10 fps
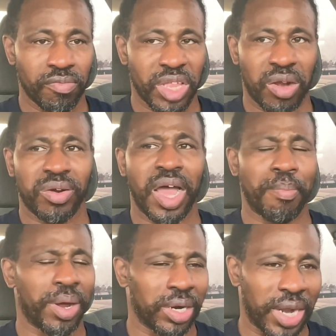And I'm not
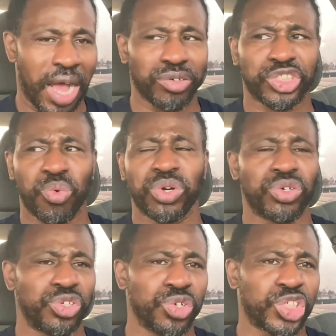about to allow someone
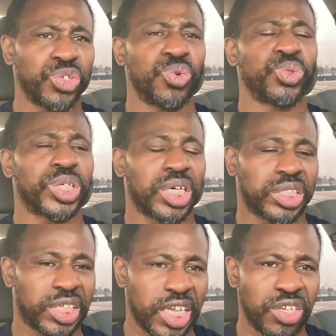on YouTube to
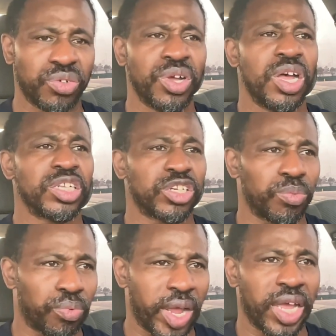continue to
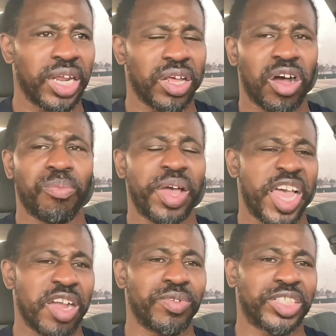bring it up
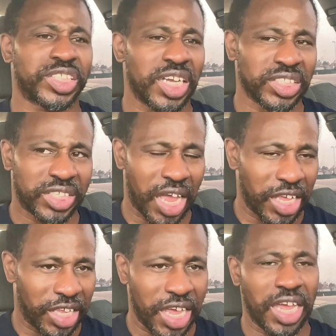every chance they
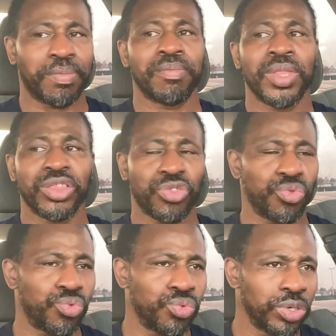get
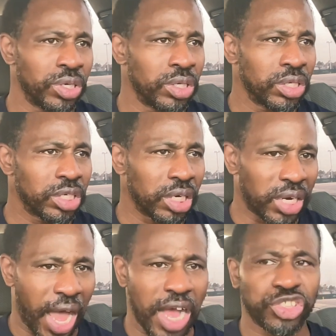through
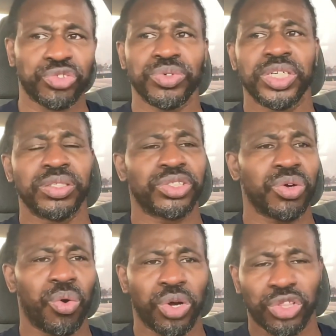live streams
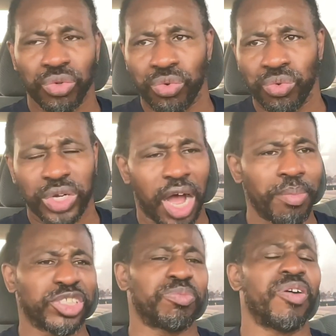or through
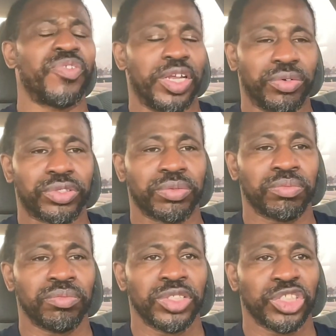comments on my videos.
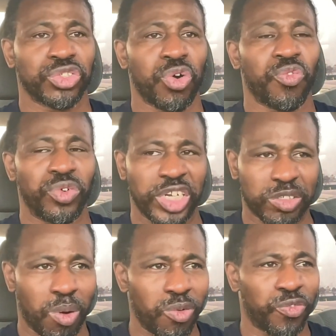So from this
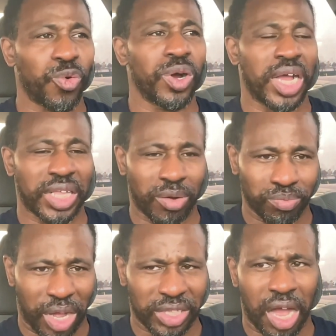moment forward, after
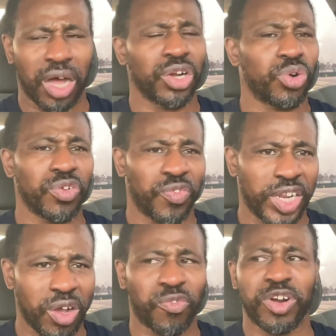I upload this
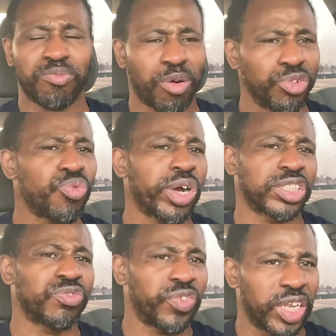video, from the moment you watch
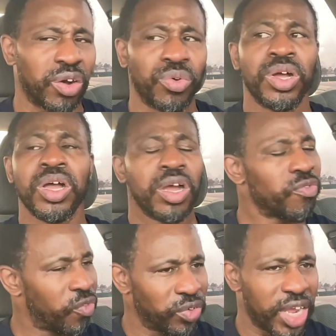this video,
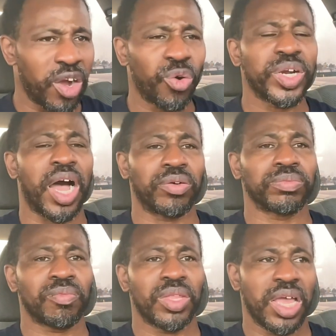from there on out,
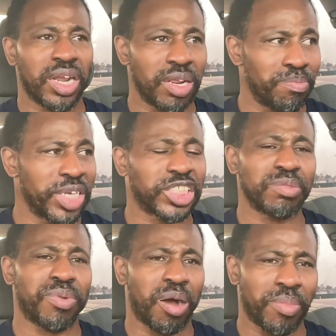and then mention
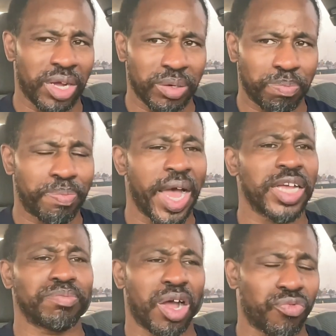about my
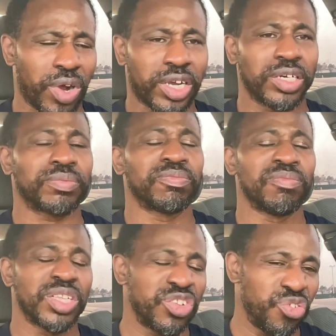past, my record,
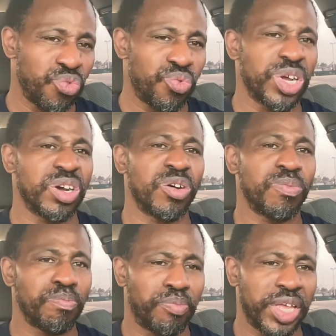you will
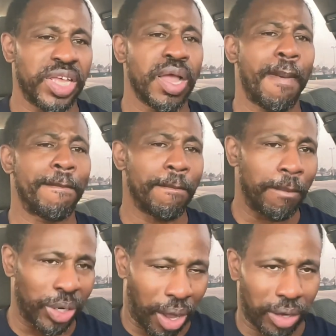be
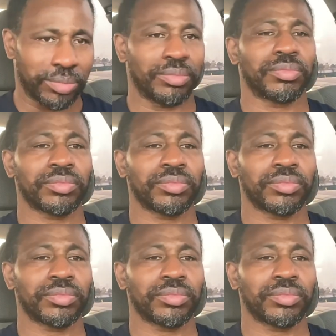blocked.